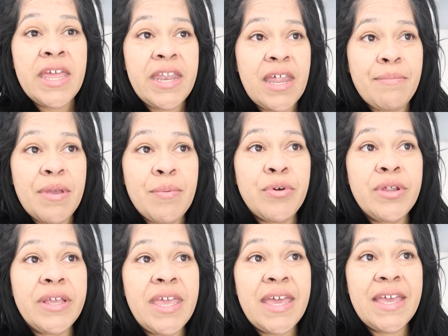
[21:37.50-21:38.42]
and I'm able
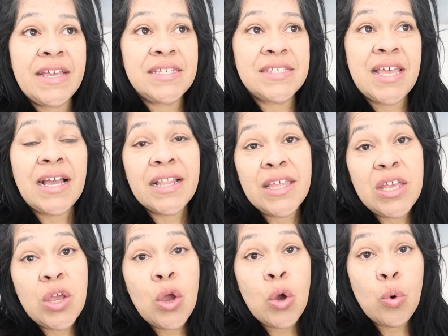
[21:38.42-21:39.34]
to get
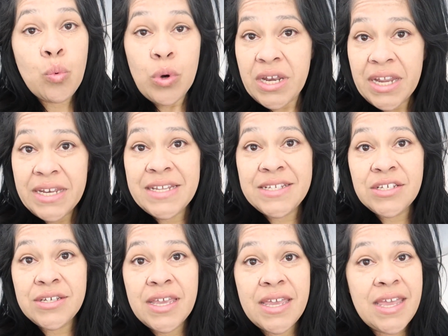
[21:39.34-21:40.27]
exactly what I need
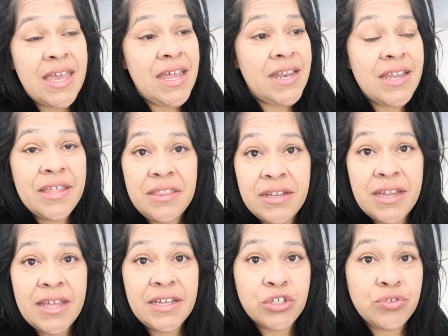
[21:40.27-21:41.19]
to get and
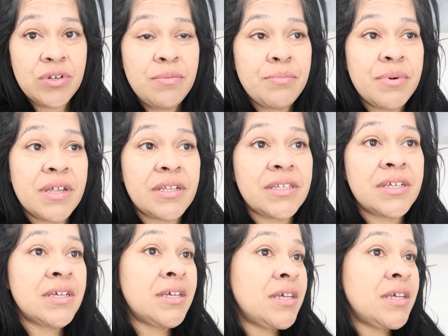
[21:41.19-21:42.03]
nothing extra. But